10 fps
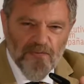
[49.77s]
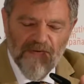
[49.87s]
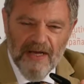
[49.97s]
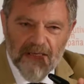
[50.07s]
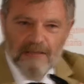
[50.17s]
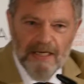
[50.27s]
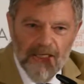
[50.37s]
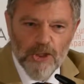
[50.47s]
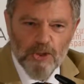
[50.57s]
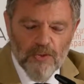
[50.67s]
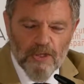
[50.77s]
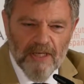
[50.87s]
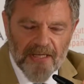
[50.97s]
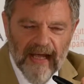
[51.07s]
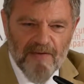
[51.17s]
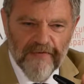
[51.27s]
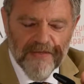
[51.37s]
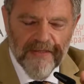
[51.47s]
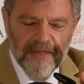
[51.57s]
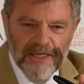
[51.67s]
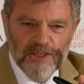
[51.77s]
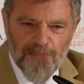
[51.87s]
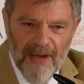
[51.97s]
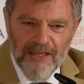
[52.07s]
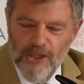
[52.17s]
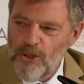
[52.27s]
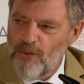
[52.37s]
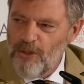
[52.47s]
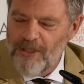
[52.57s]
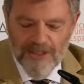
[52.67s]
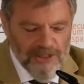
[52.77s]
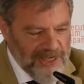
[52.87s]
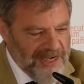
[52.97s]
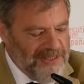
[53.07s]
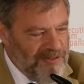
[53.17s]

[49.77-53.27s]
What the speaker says: find an English word and have a Spanish word instead.